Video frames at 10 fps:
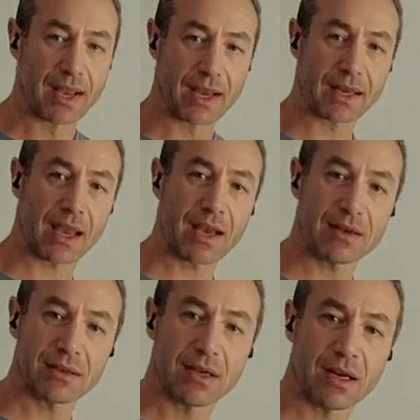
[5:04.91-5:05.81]

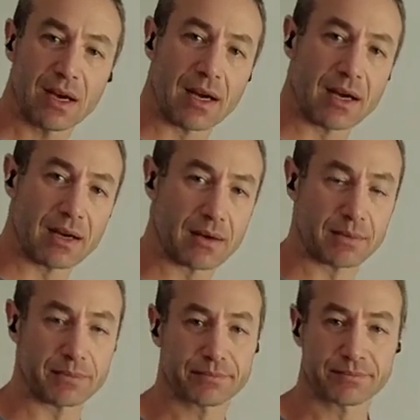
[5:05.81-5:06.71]
Again,
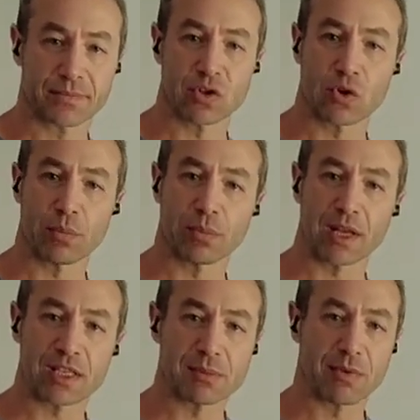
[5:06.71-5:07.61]
don't
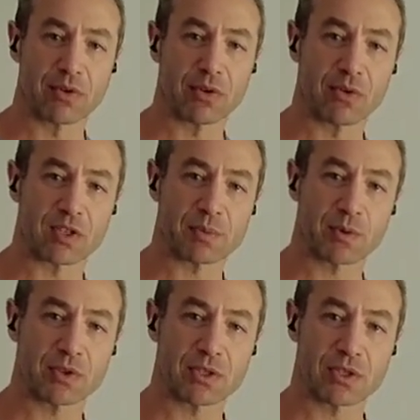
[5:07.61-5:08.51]
blast me with your
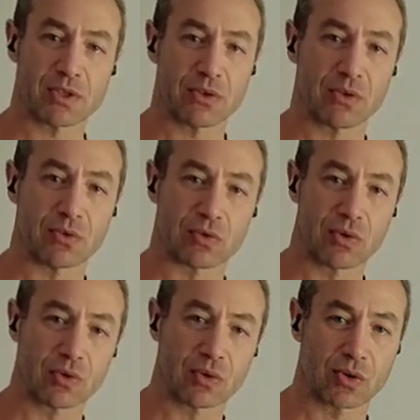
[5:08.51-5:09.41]
responses, you're
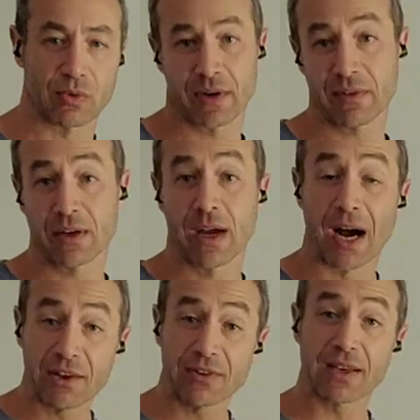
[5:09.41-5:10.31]
wrong, you whatever.
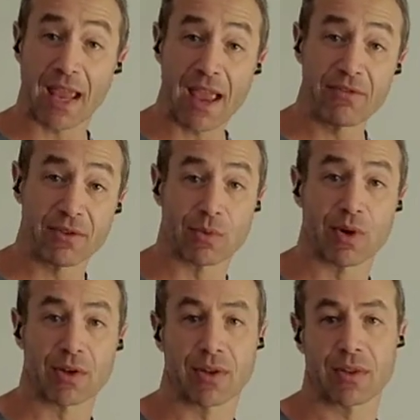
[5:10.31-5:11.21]
I think
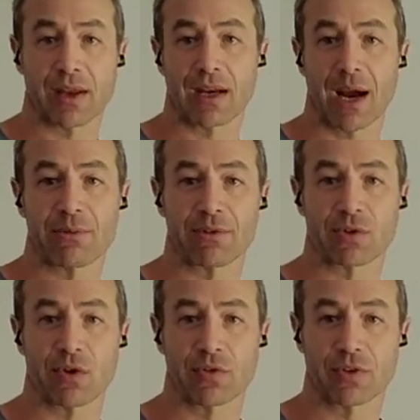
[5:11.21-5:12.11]
everyone and their cup of
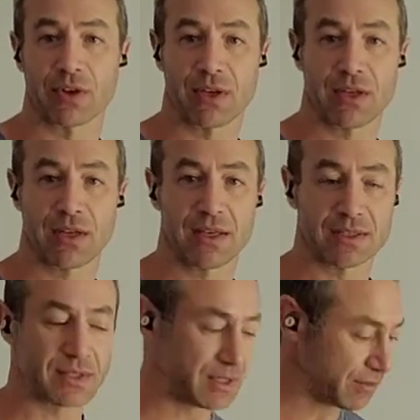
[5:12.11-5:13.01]
coffee
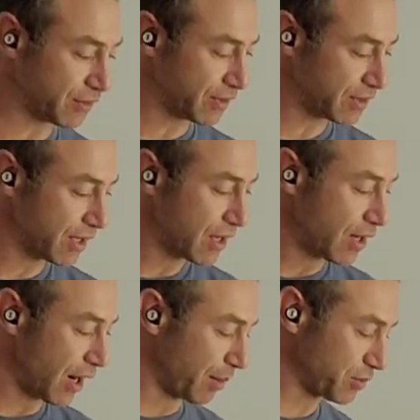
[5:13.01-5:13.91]
is different.
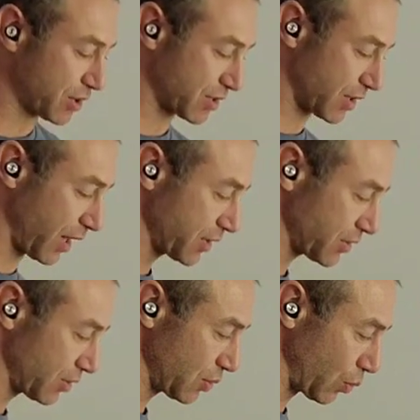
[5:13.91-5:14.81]
I'm just
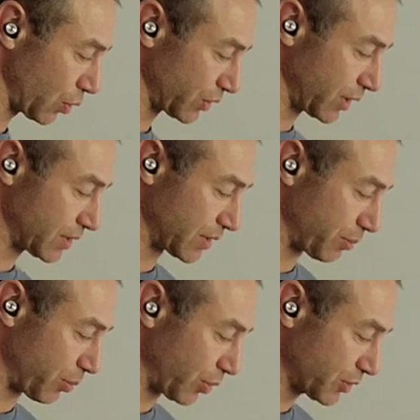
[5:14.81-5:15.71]
guiding you what is
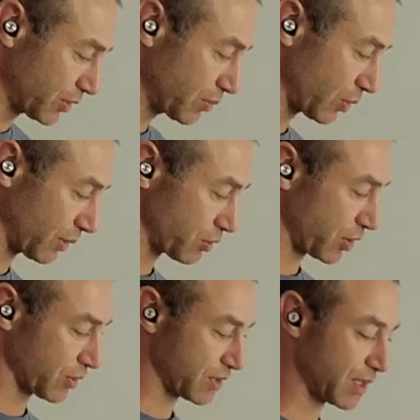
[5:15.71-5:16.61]
important. What I'm
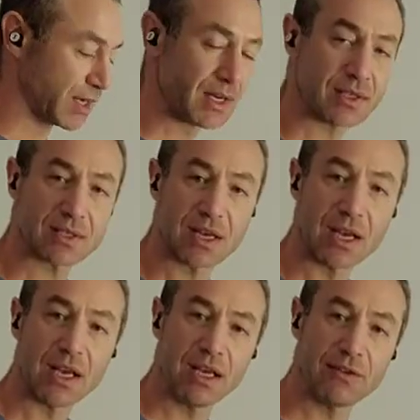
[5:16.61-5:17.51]
trying to say is,
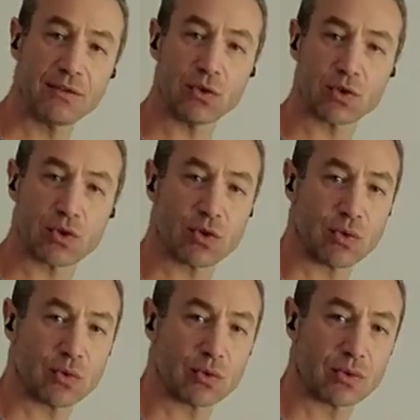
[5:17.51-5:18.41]
if you
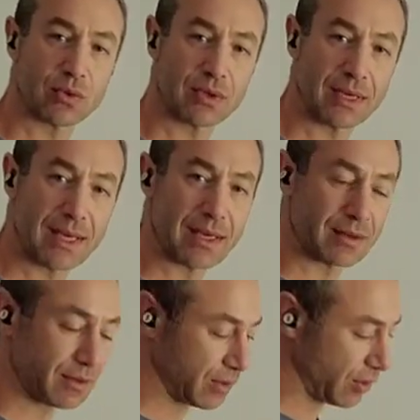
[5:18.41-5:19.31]
tune
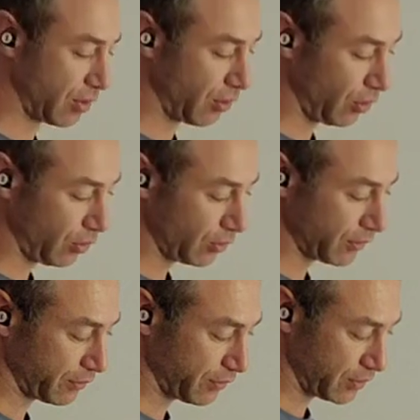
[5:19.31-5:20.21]
in all
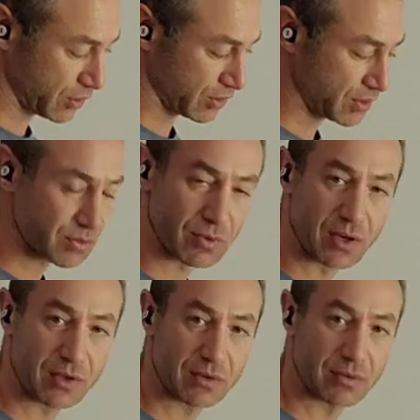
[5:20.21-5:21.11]
the features,
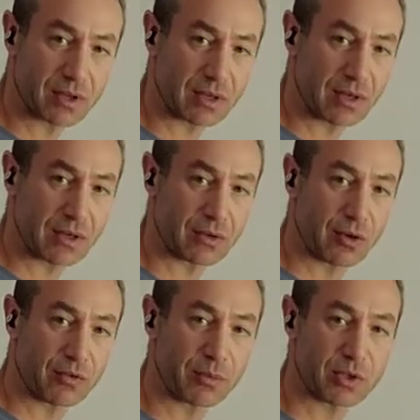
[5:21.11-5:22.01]
right, that in a
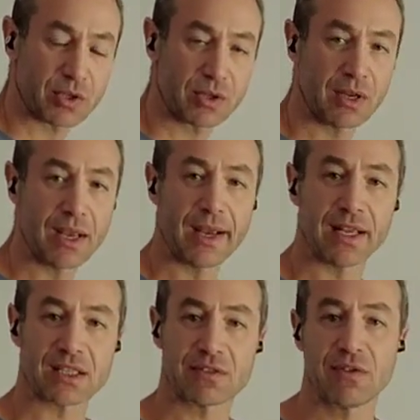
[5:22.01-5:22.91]
coffee machine,
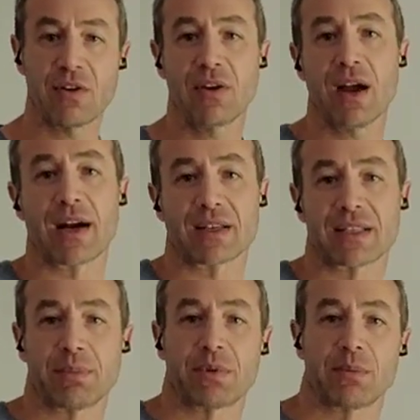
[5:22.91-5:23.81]
it's very
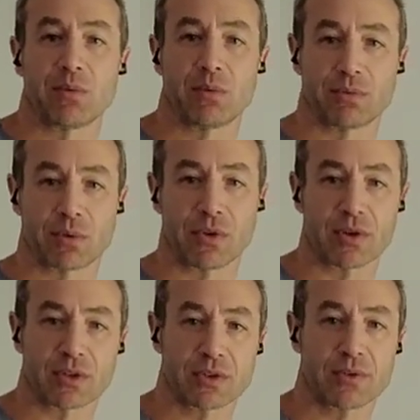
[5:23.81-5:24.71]
acceptable
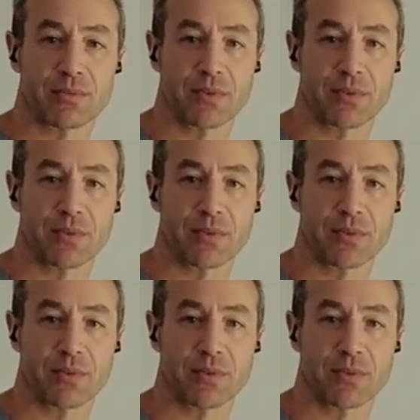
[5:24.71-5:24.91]
product.